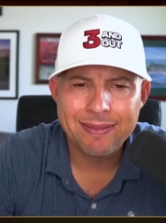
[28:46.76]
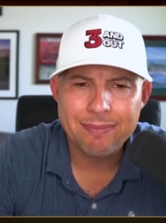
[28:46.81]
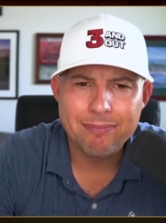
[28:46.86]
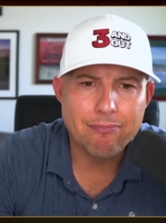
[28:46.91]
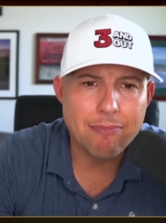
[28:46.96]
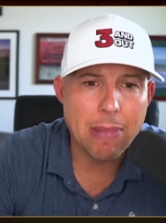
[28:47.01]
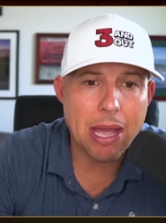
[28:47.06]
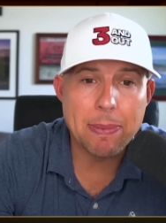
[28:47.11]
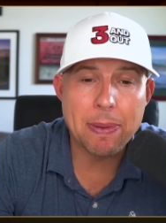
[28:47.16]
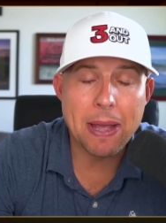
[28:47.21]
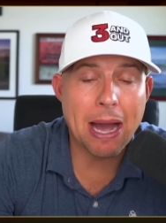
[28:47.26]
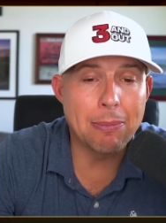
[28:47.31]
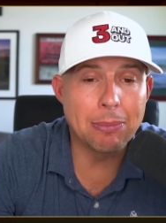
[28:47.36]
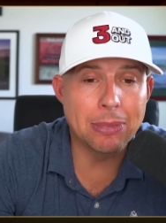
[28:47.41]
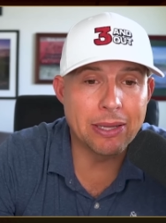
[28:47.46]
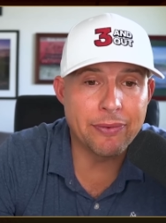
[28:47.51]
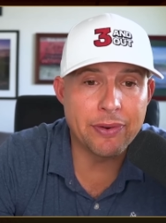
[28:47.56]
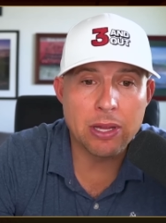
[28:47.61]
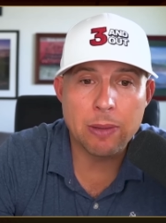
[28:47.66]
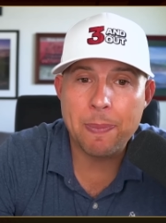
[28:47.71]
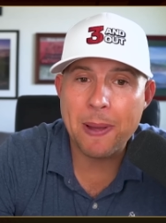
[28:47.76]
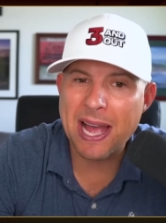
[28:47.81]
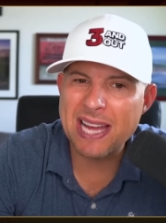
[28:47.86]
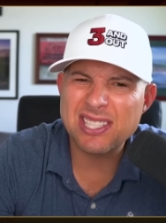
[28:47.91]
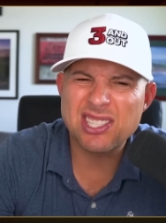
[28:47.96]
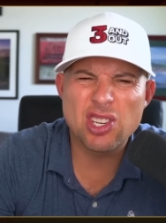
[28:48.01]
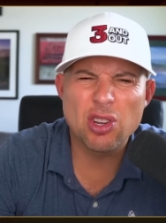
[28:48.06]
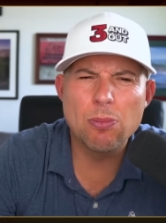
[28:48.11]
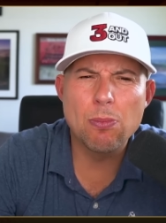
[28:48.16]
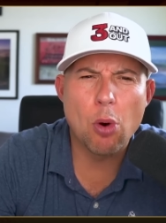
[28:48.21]
Maybe I'm living in the past,
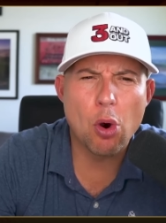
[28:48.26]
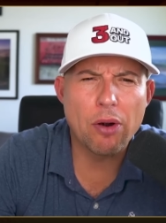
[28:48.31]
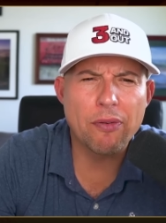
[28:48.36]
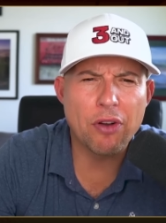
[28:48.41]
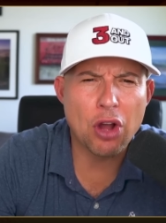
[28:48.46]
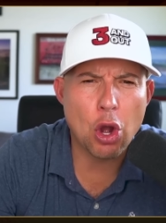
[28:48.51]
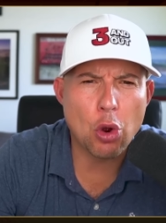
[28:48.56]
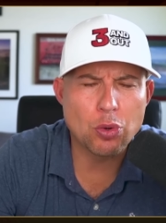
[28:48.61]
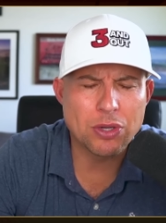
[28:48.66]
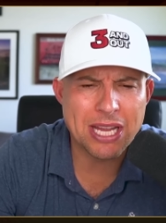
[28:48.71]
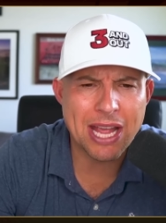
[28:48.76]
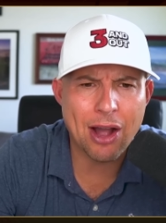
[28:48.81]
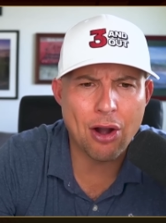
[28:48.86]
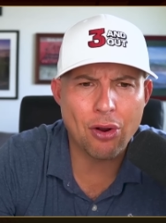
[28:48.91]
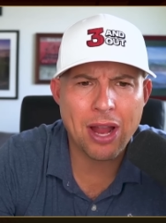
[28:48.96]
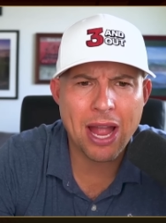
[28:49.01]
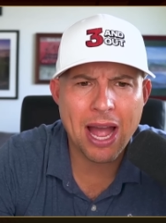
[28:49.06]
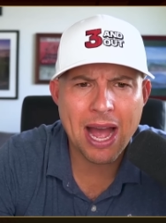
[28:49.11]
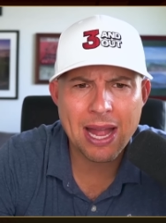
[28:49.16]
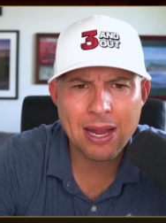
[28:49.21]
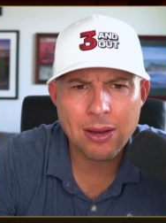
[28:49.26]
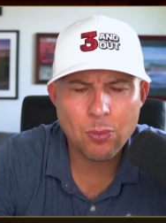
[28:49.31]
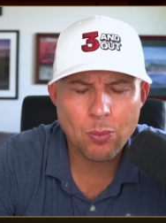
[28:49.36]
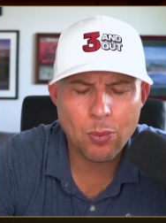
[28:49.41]
still more of a hotel guy